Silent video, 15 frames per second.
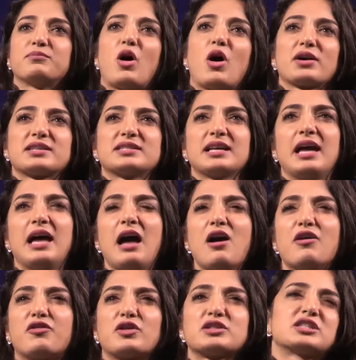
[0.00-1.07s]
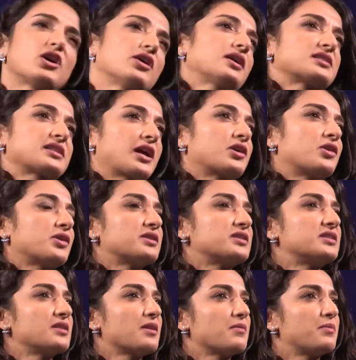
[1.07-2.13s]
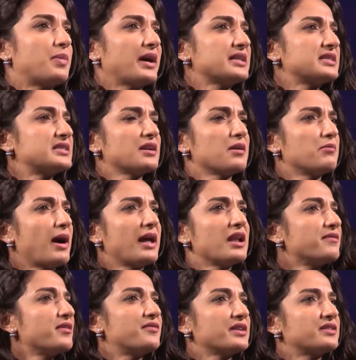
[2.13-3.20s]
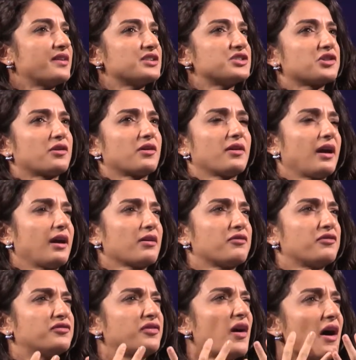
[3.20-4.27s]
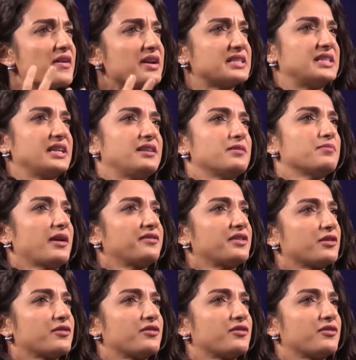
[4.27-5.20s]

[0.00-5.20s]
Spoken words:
sort of chipping away at that box they put me in. So I started off with